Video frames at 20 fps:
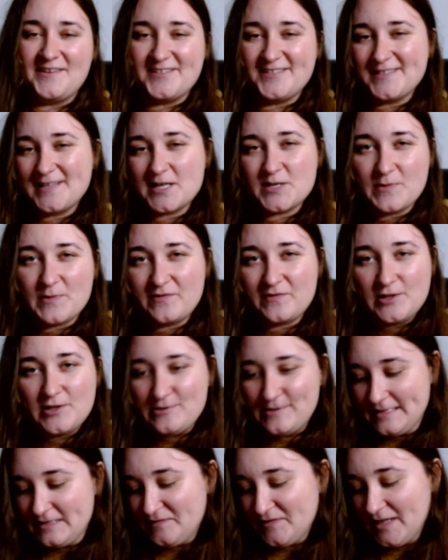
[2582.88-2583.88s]
I just catch my
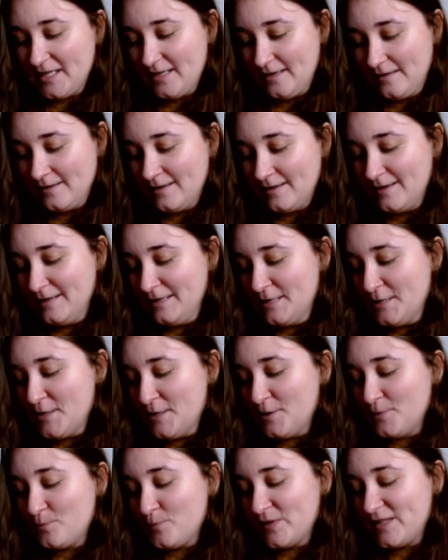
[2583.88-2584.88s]
floats, that's fine.
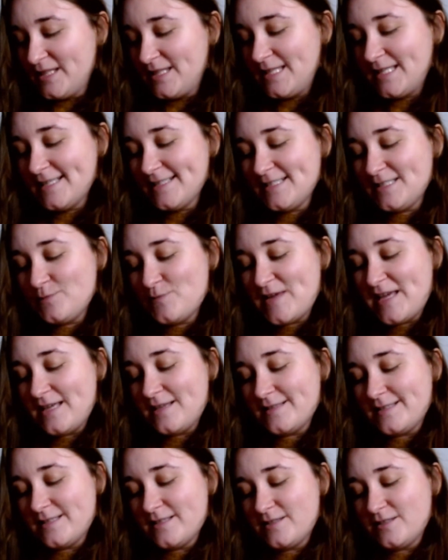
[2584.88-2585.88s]
But this
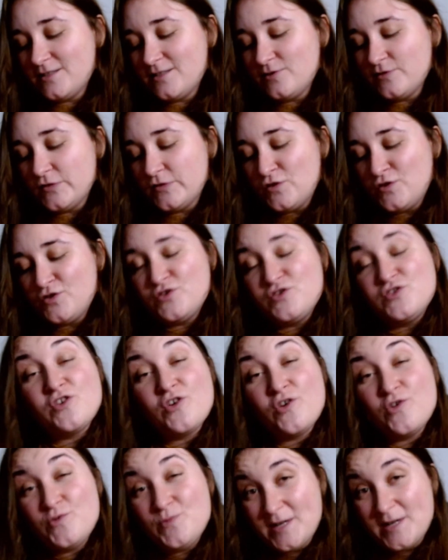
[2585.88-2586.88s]
makes it
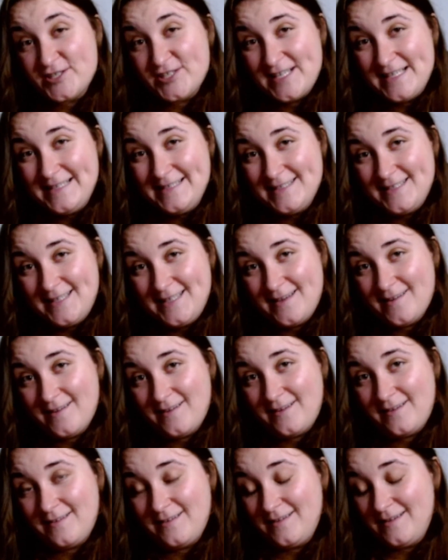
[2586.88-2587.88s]
so much
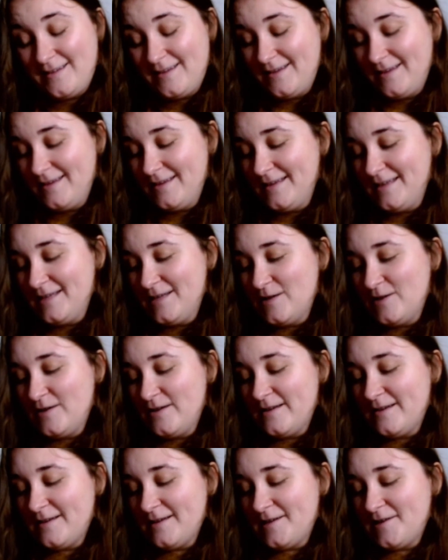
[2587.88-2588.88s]
easier.
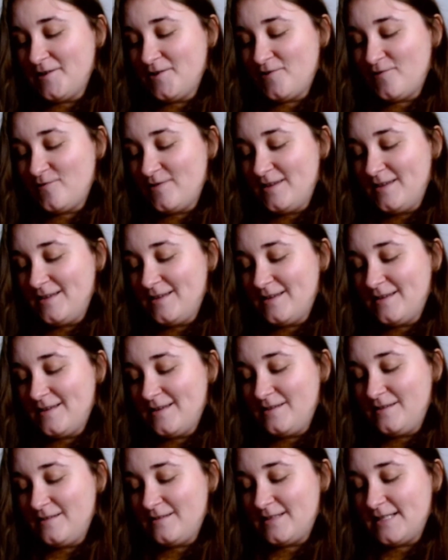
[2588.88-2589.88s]

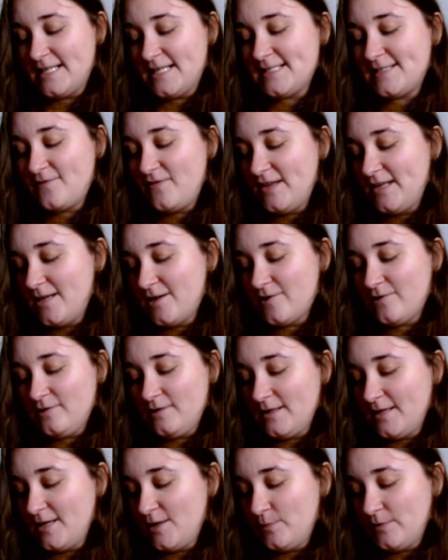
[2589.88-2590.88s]
There's a video I'll
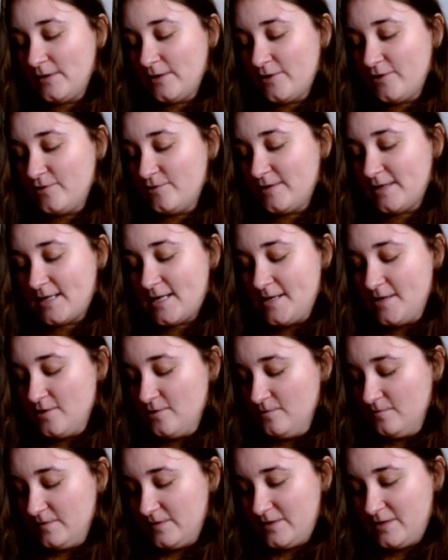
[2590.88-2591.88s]
link below that I
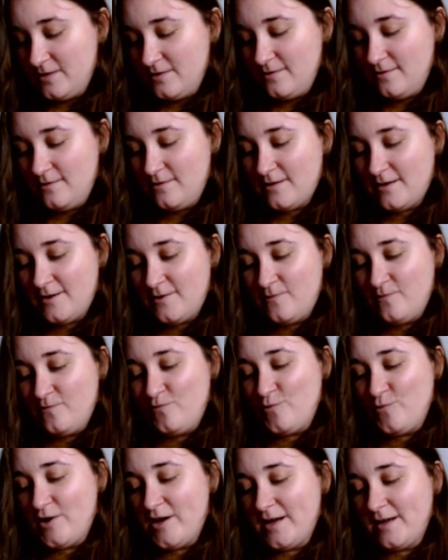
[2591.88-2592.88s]
used to
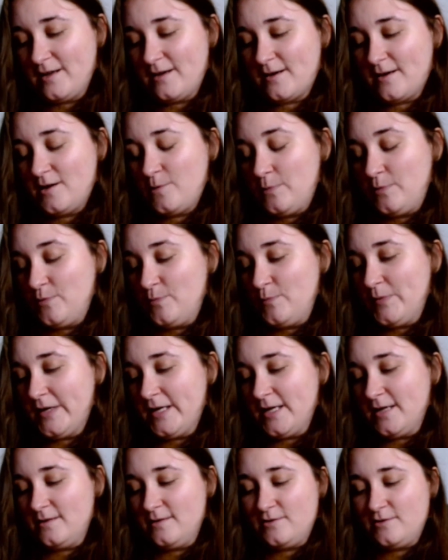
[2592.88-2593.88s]
work it up,
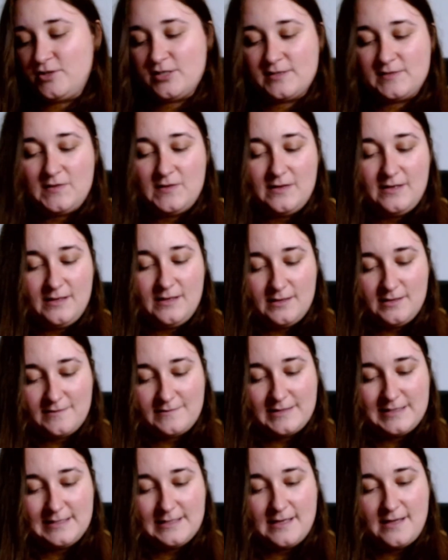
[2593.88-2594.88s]
but just so you can kind of
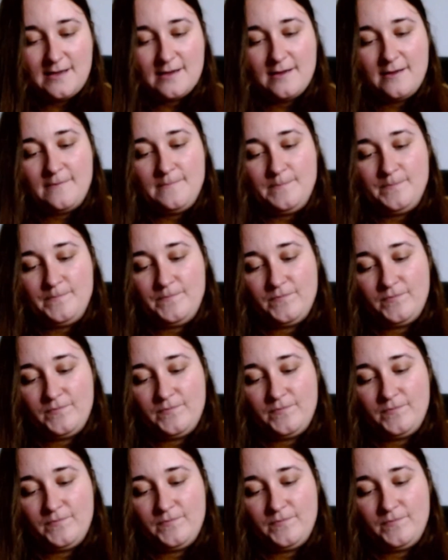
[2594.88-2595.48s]
see it.